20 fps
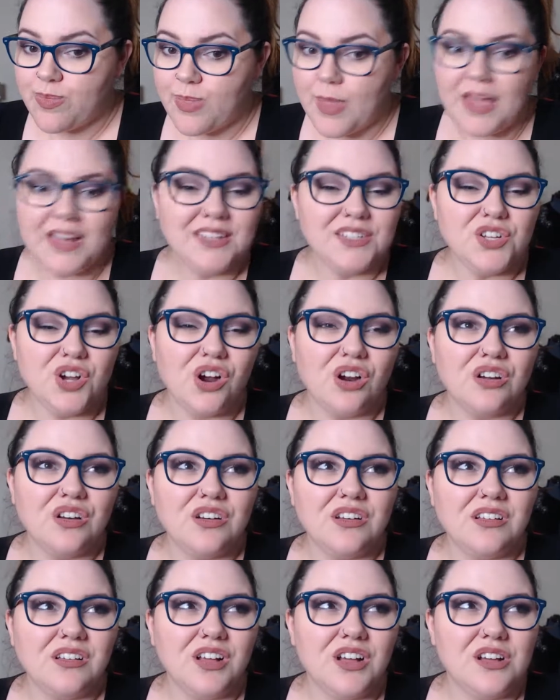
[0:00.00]
And it's harder
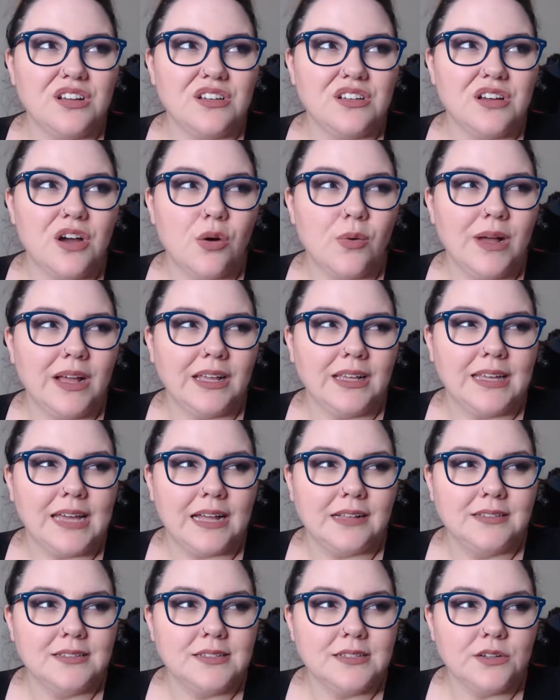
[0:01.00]
to go
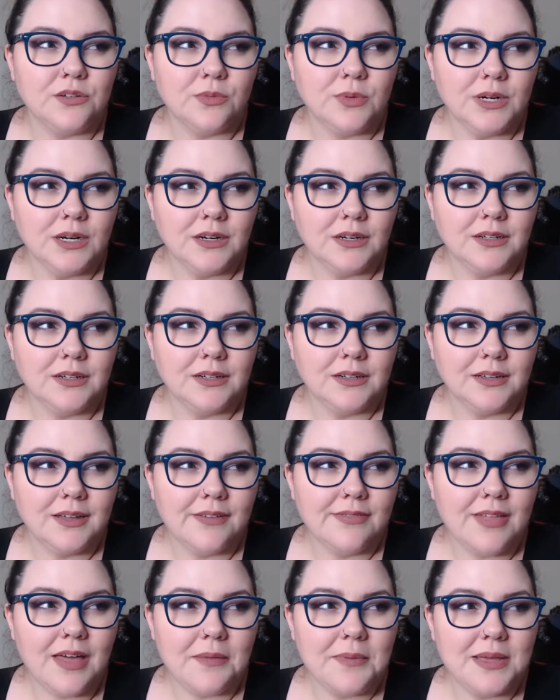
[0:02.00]
against a word, if
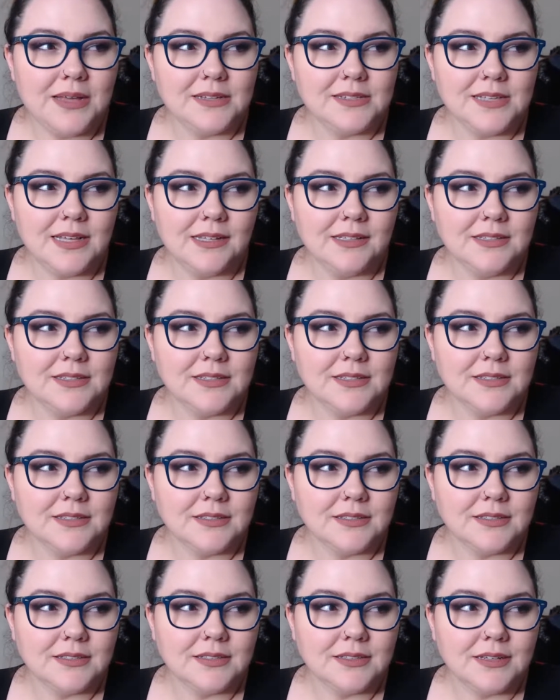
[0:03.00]
that makes sense.
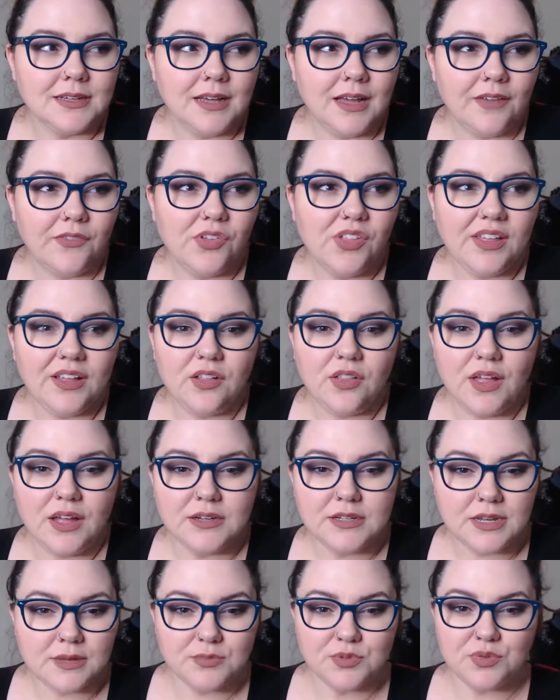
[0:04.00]
I feel like a lot of
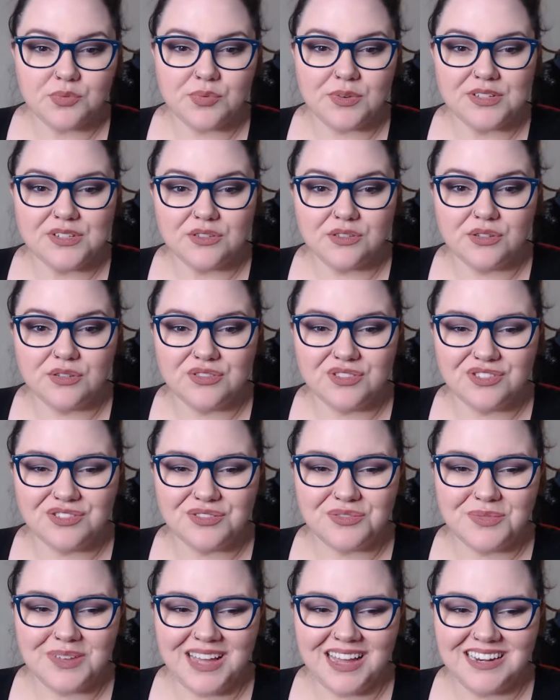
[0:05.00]
times with resolutions,
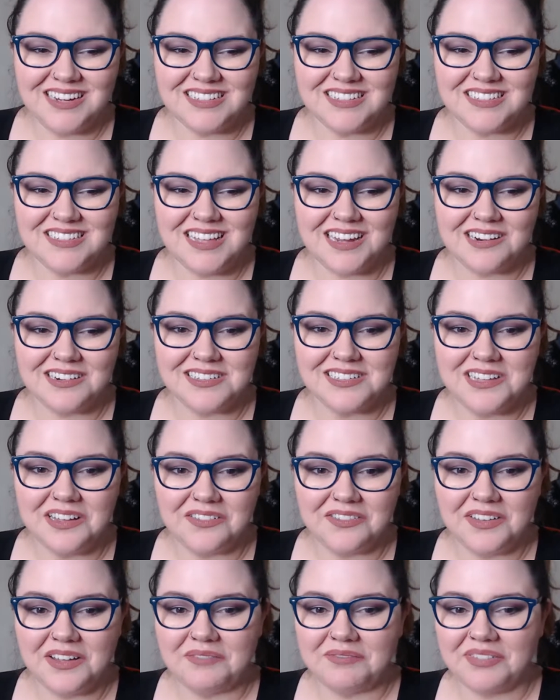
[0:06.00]
we kind of set ourselves
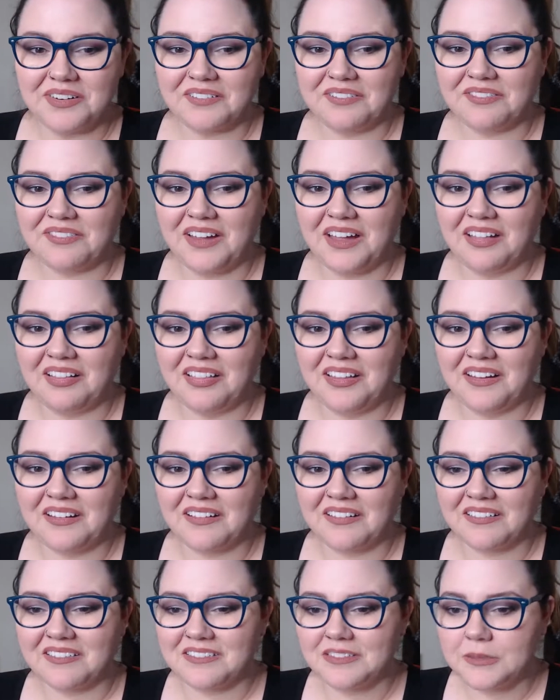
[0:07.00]
up for
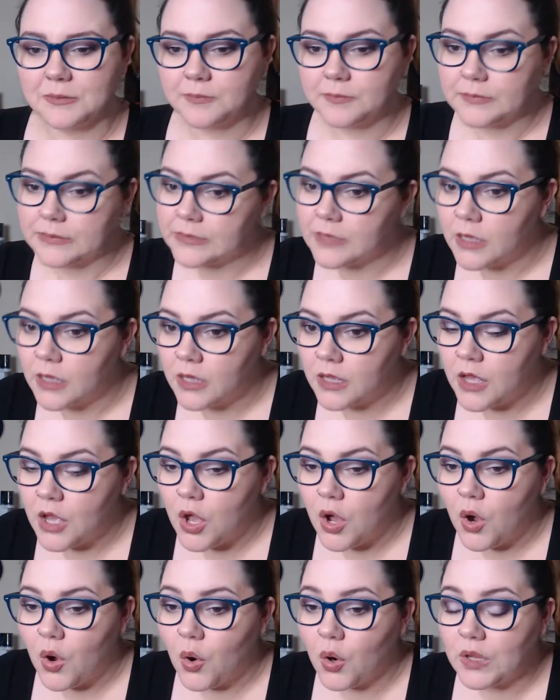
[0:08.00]
failure.
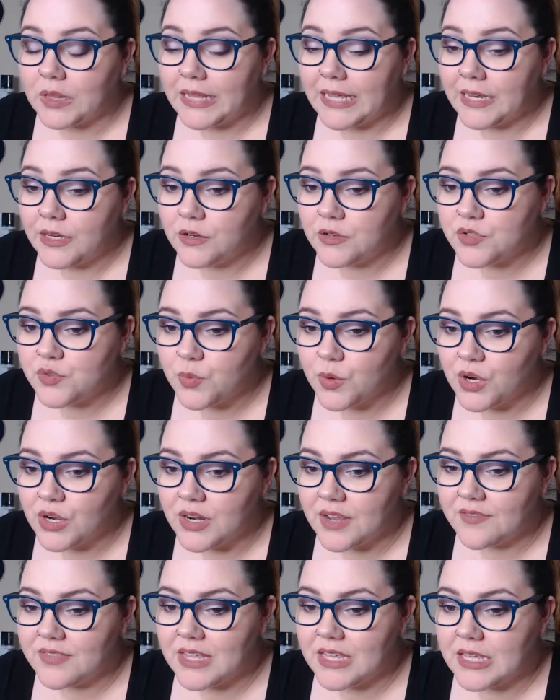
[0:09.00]
Orlando's word
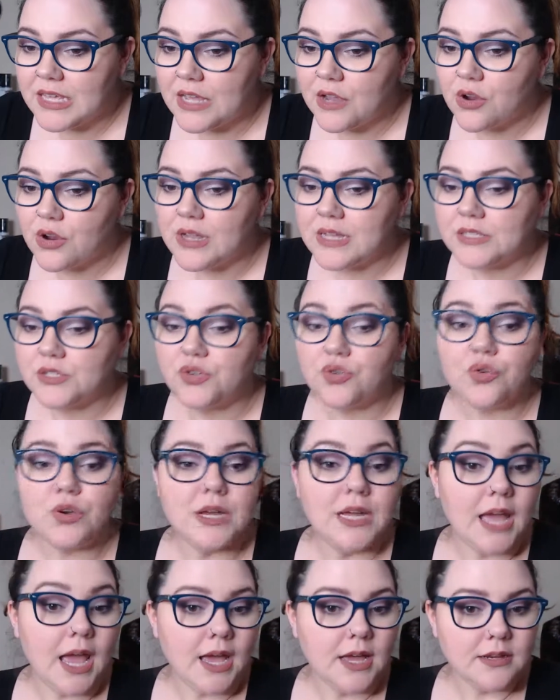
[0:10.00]
of the year is
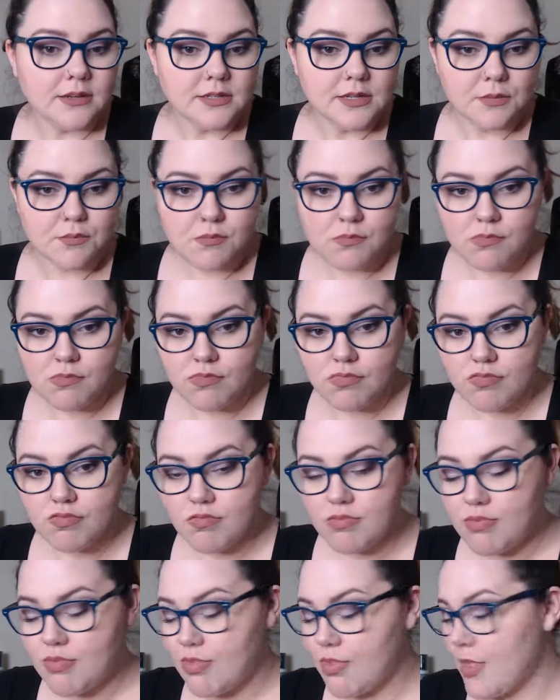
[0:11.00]
create.
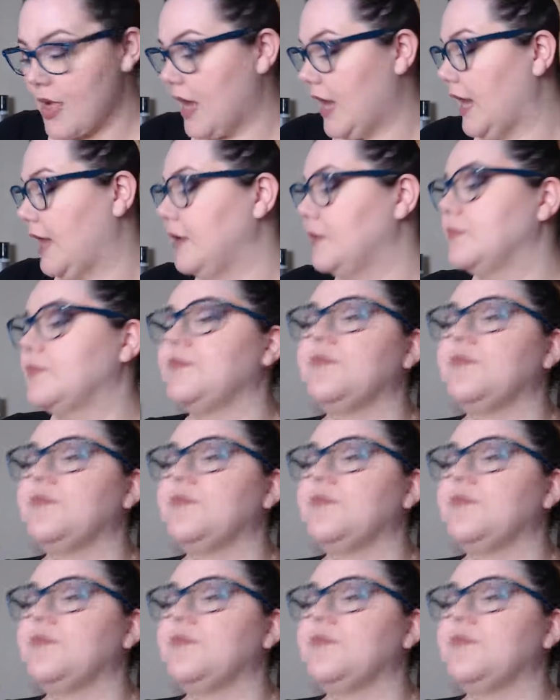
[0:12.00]
I